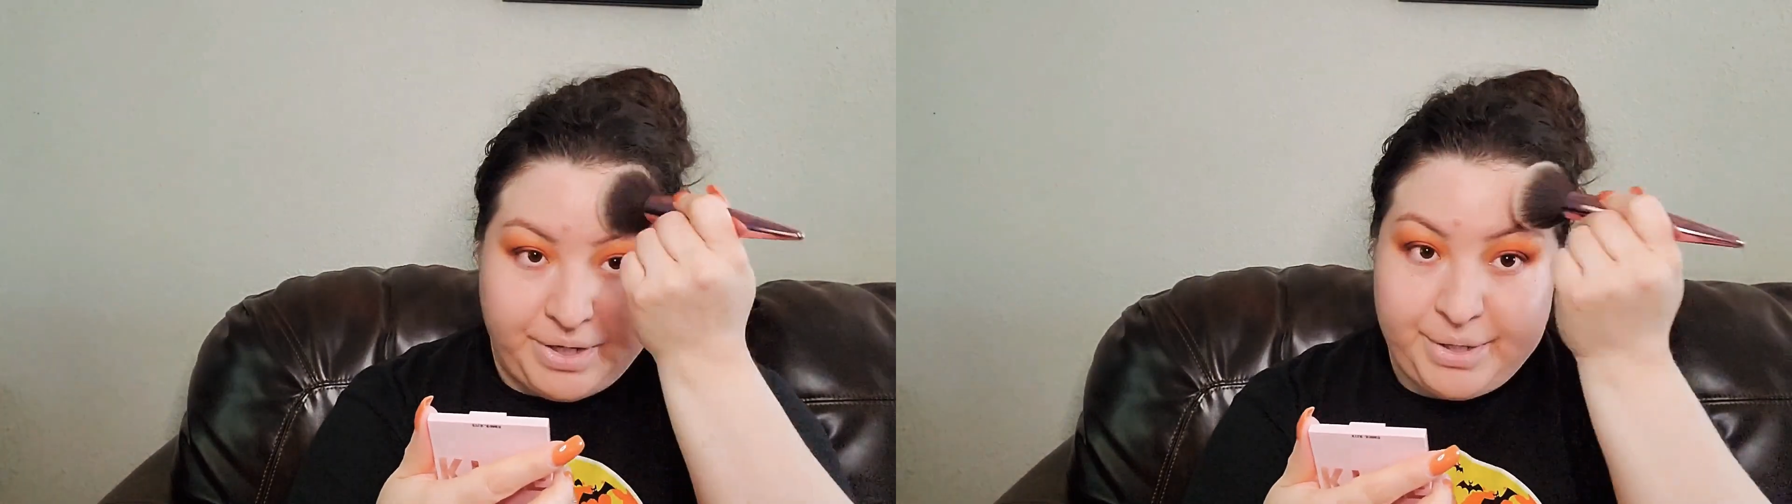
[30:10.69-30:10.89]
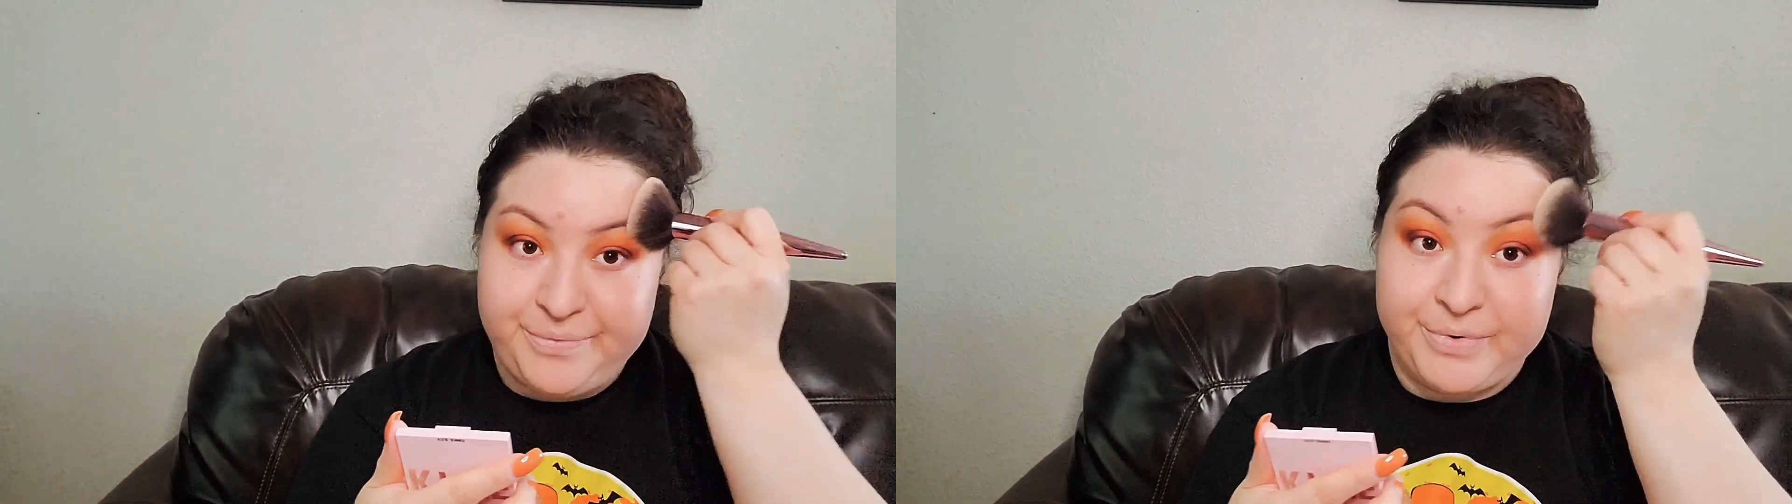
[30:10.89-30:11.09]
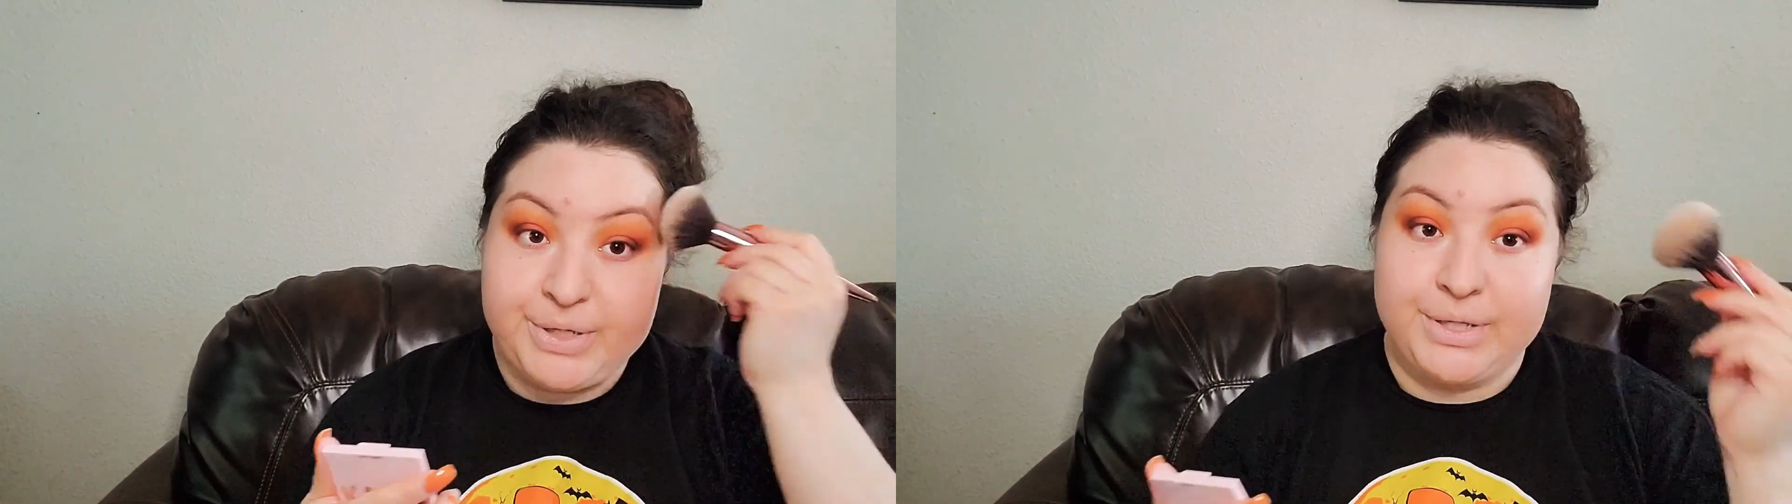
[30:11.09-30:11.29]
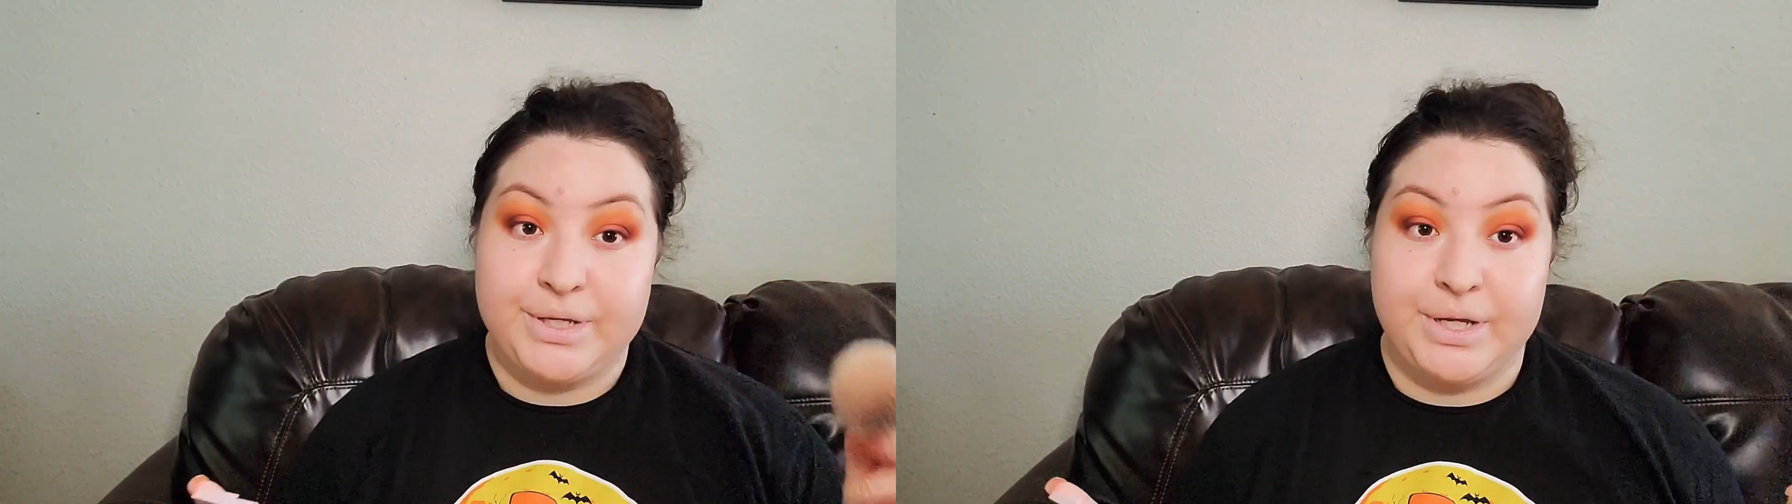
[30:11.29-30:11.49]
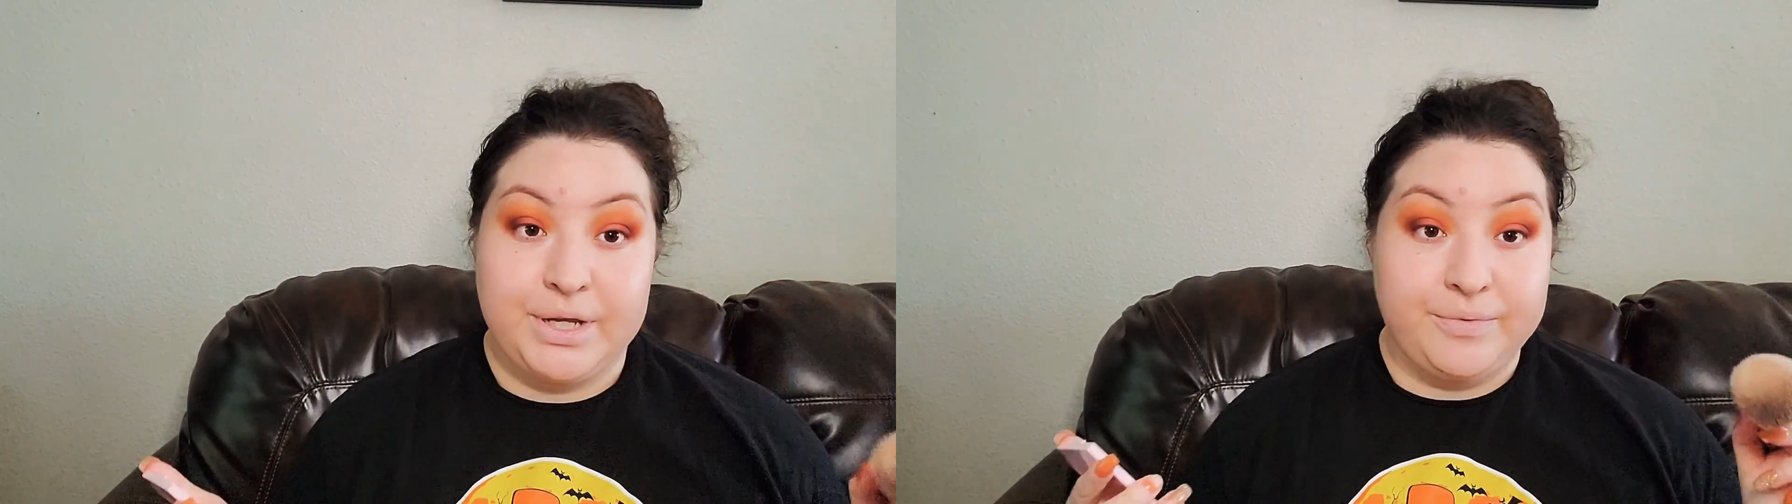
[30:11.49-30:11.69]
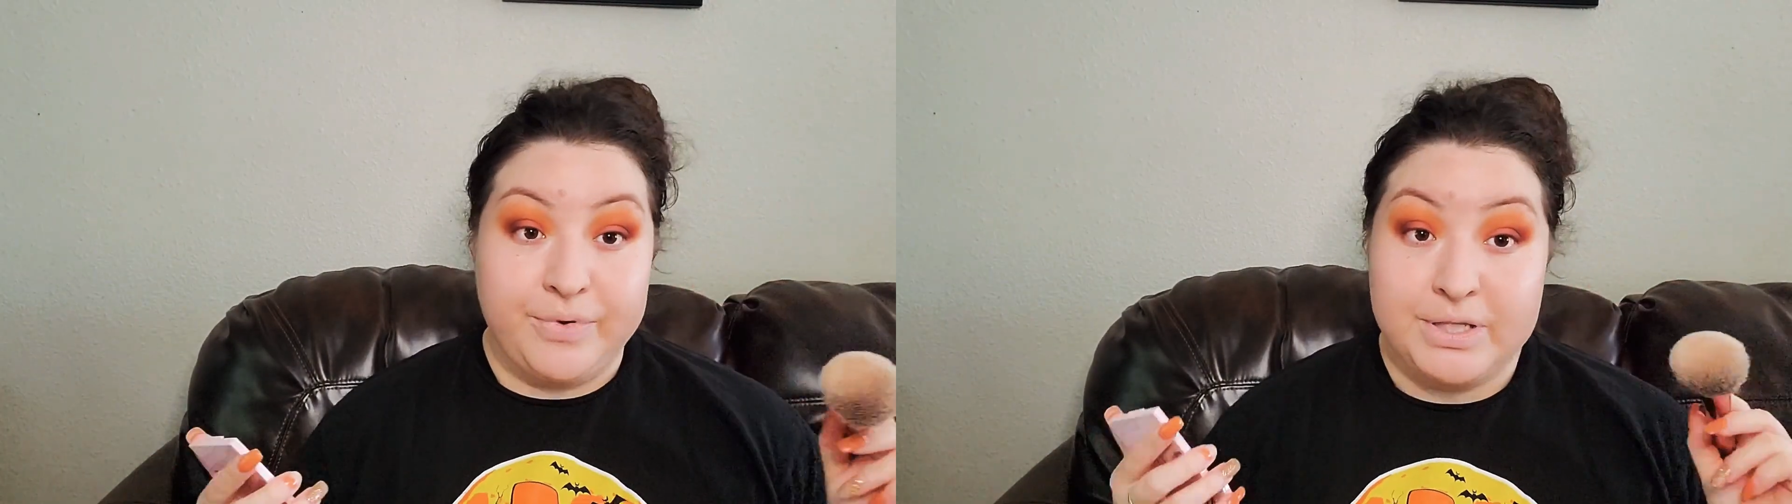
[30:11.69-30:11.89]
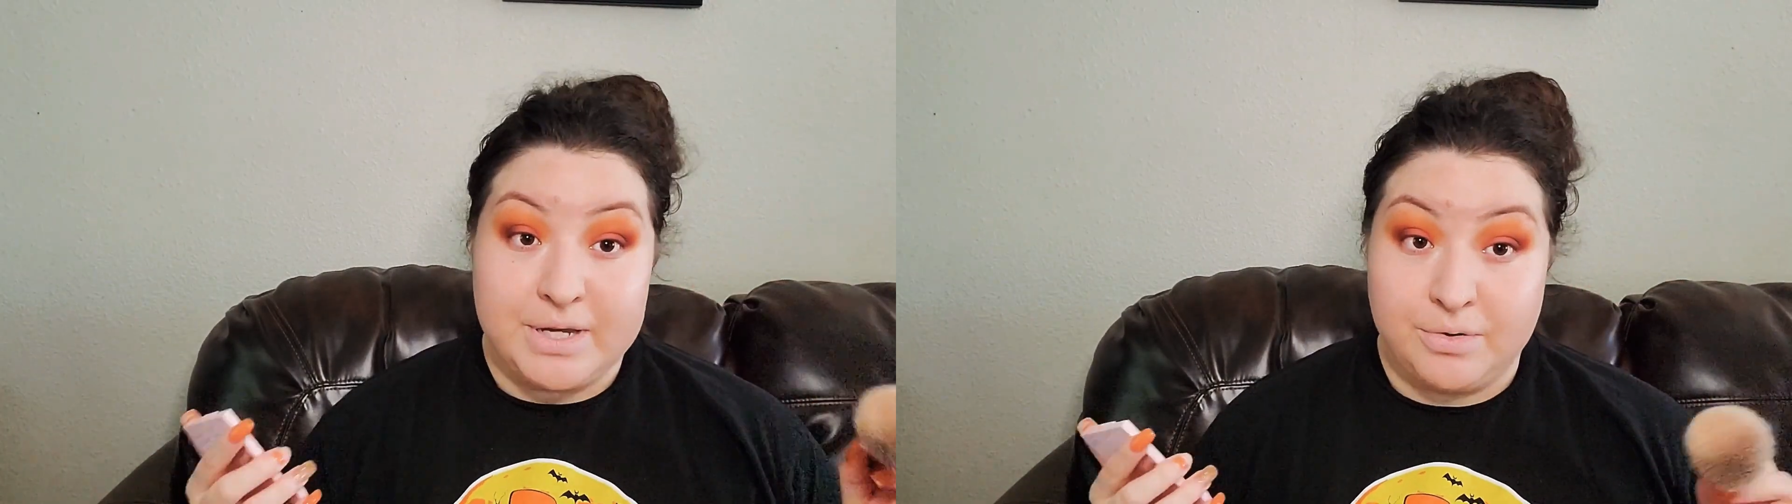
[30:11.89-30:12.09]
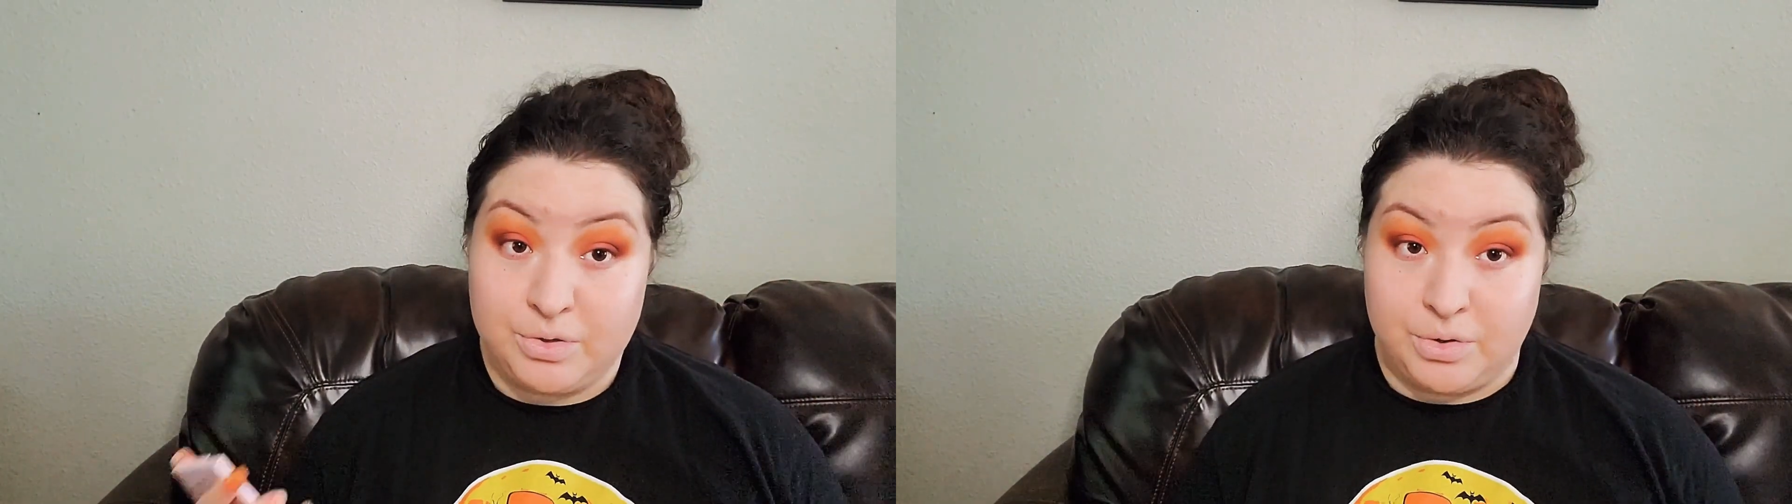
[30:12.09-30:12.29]
If it if it's
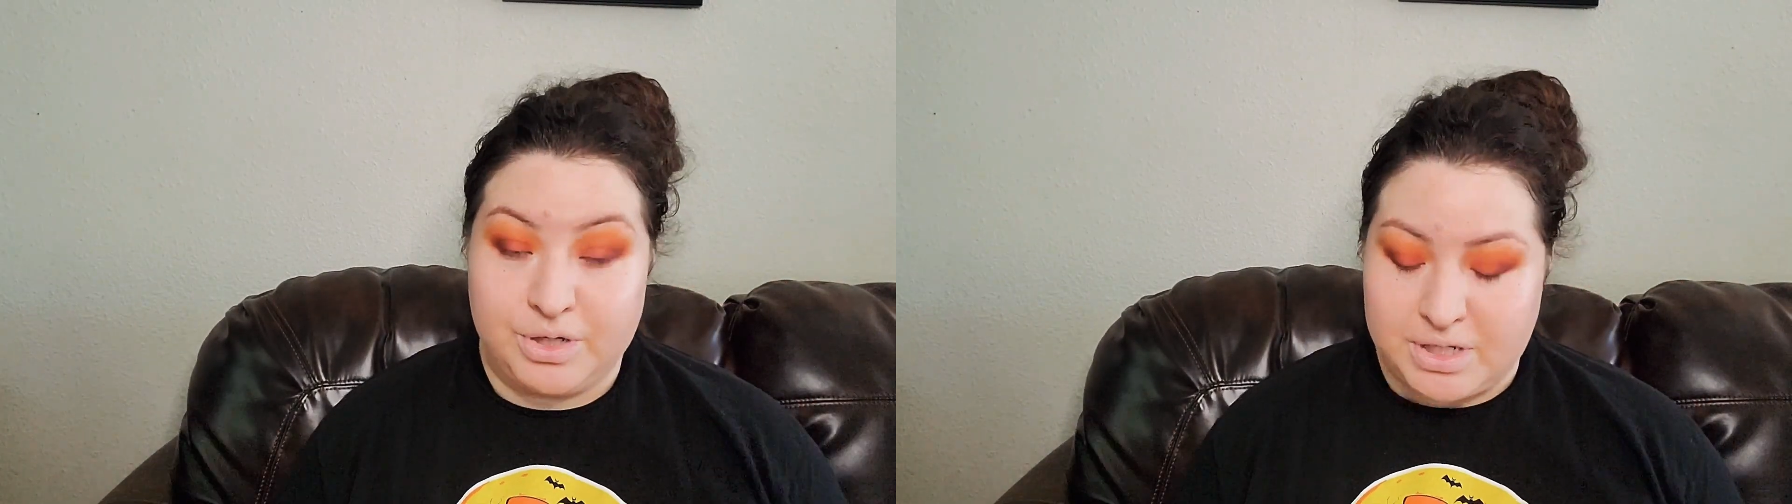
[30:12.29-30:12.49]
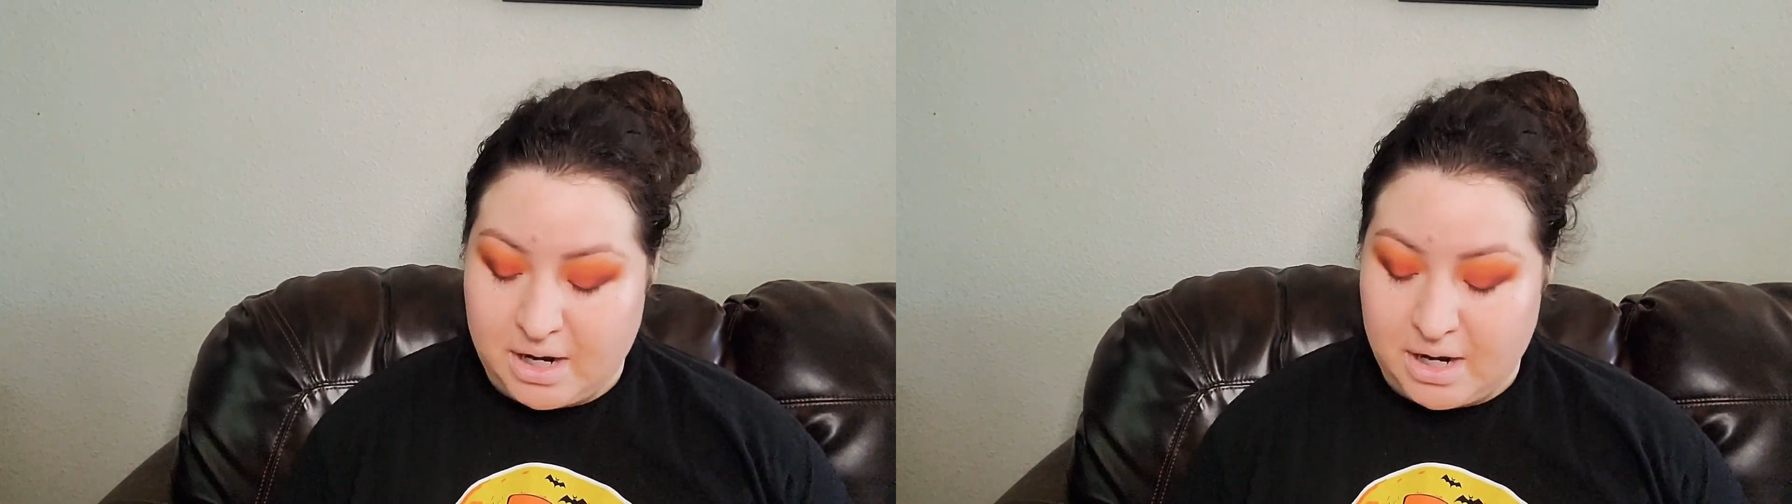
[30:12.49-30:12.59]
outdoors,